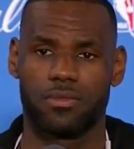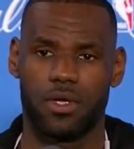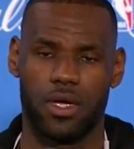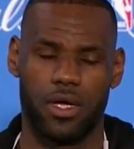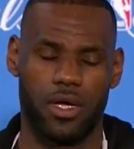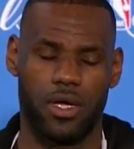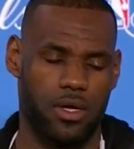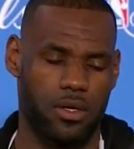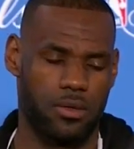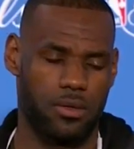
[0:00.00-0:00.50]

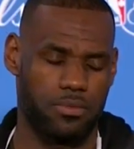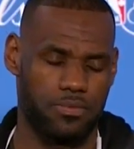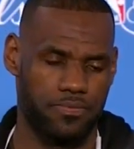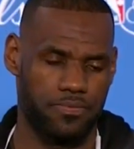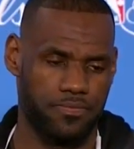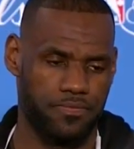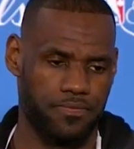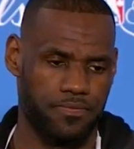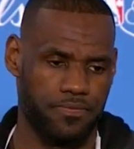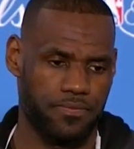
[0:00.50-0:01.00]
Um,
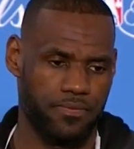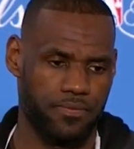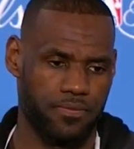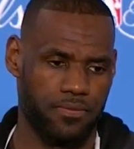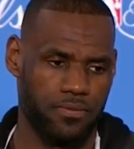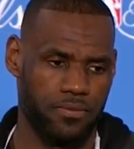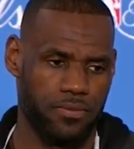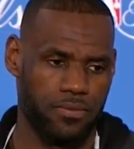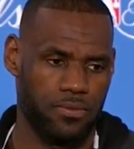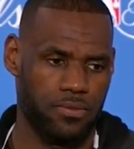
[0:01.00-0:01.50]

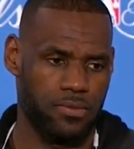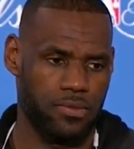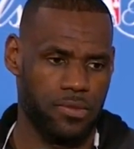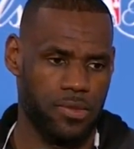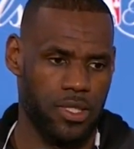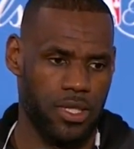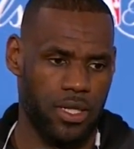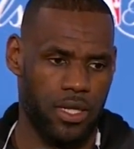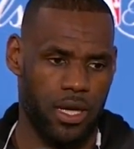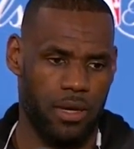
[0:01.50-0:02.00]

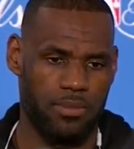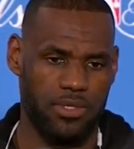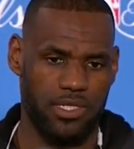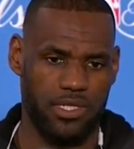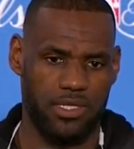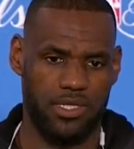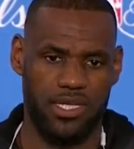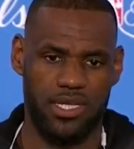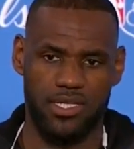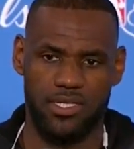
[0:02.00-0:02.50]
I'm a
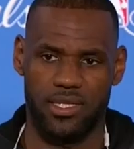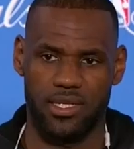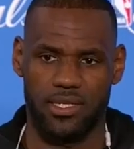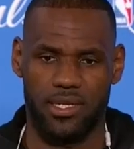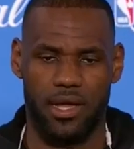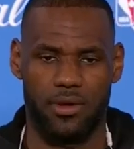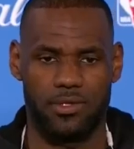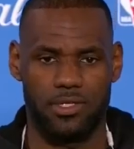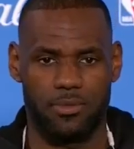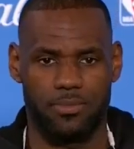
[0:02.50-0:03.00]
statistic
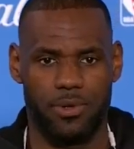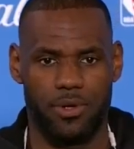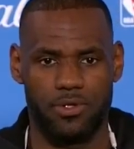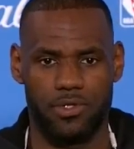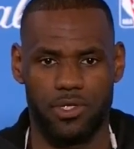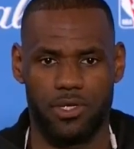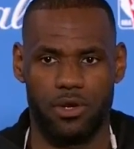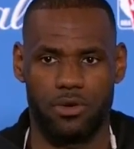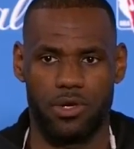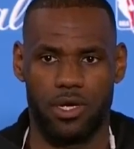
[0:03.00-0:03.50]
that was
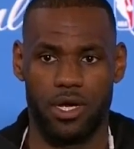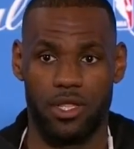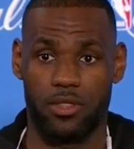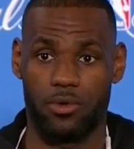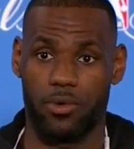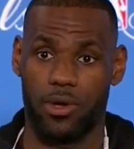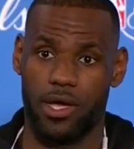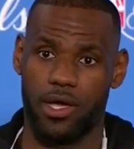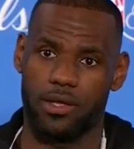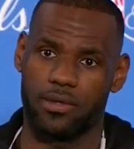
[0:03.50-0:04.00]
supposed to go the
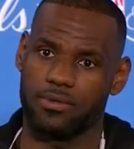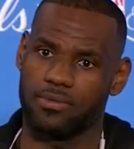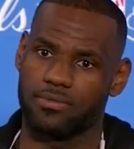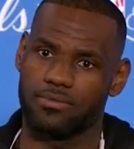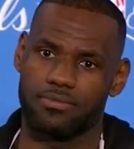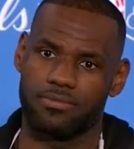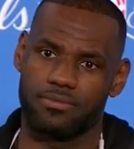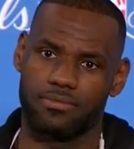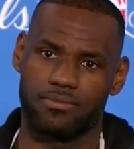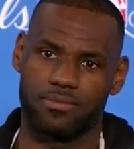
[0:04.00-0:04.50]
other way.
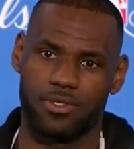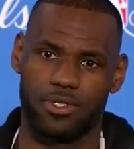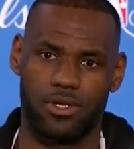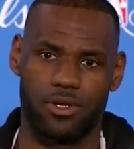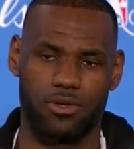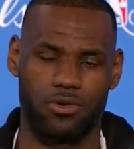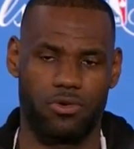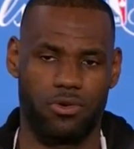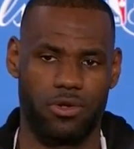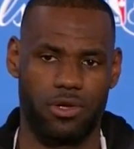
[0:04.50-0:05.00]
You
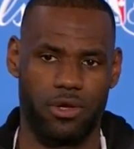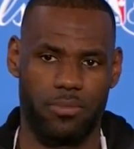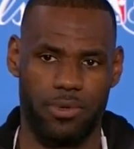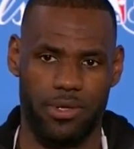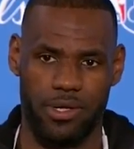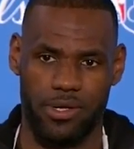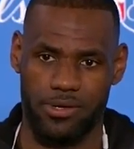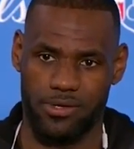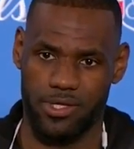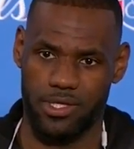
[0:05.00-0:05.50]
know, growing up
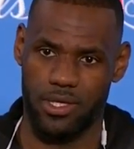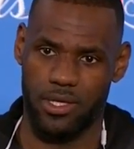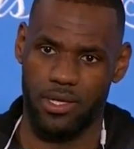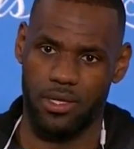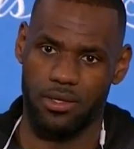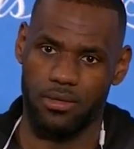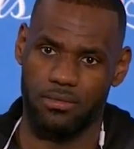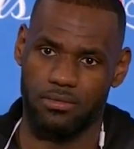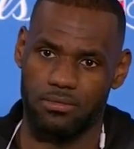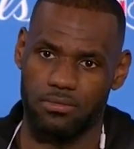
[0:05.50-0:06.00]
in inner
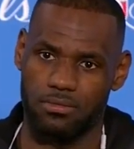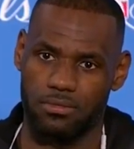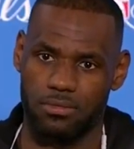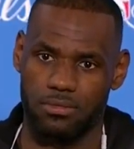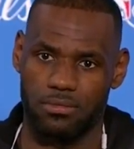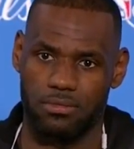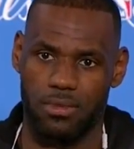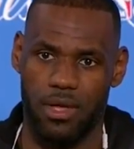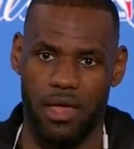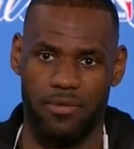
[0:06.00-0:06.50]
city,
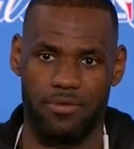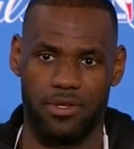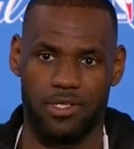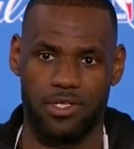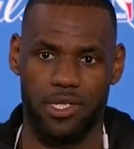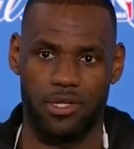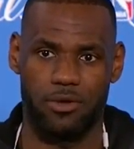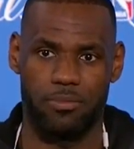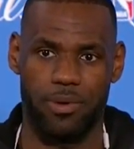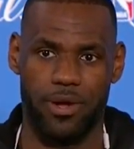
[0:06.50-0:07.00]
having a
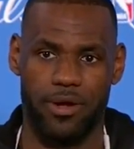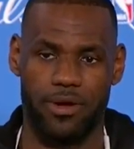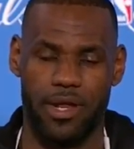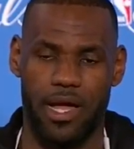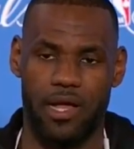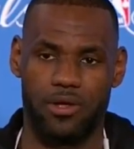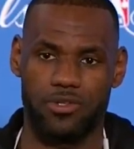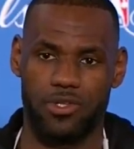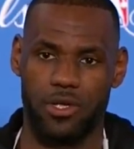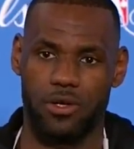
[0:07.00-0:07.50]
single parent
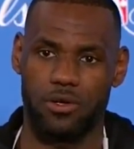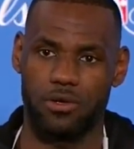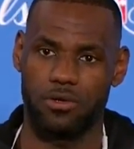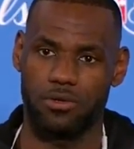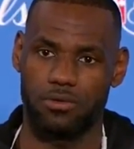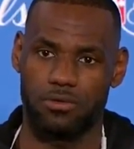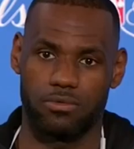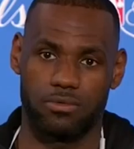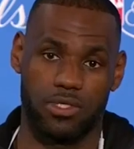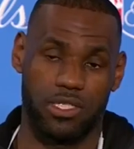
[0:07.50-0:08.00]

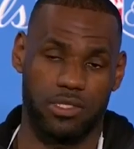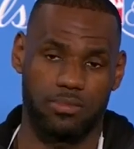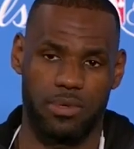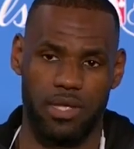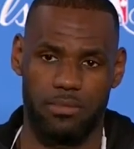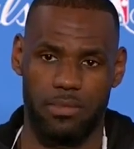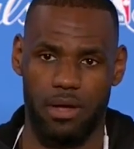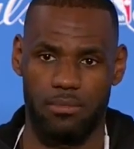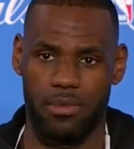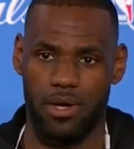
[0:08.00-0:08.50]
household, it was just
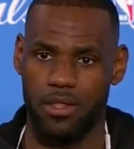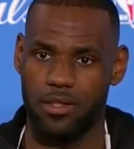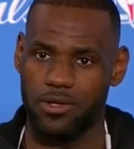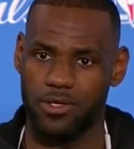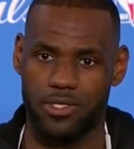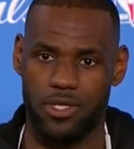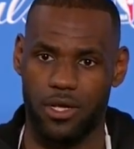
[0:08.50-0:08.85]
me and my mother.